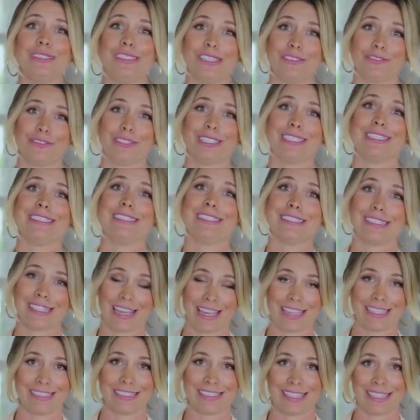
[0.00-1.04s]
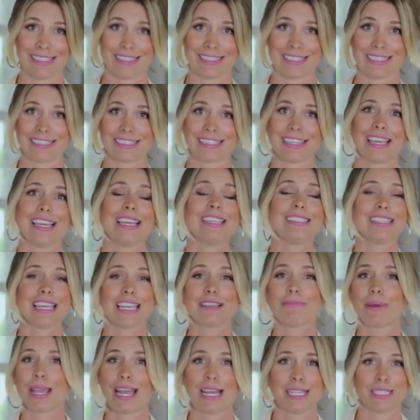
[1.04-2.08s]
different design senses.
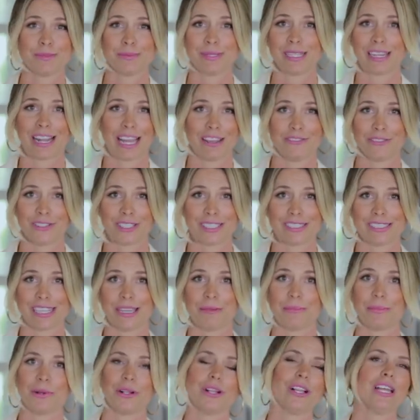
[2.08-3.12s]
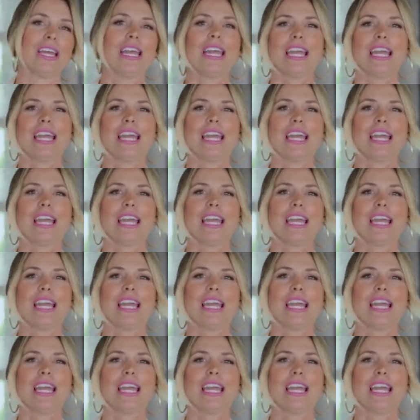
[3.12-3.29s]
Take my husband and I, for example.